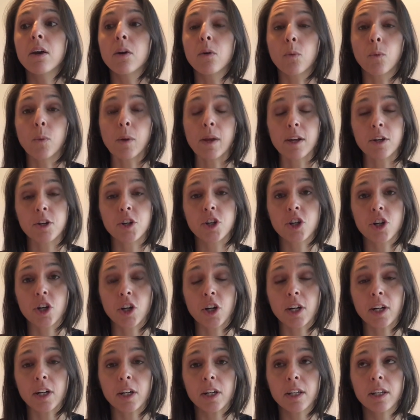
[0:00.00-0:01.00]

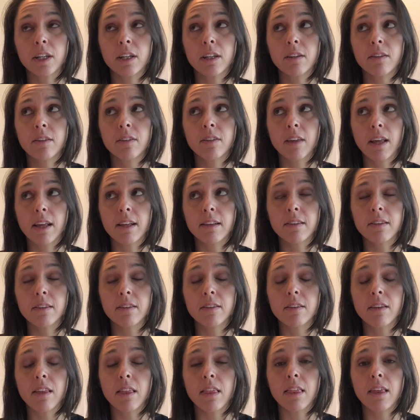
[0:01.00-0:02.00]
reassured
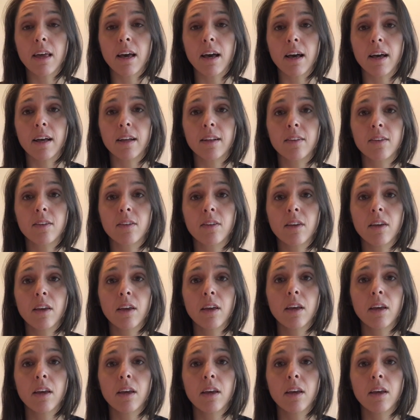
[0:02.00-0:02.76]
sense that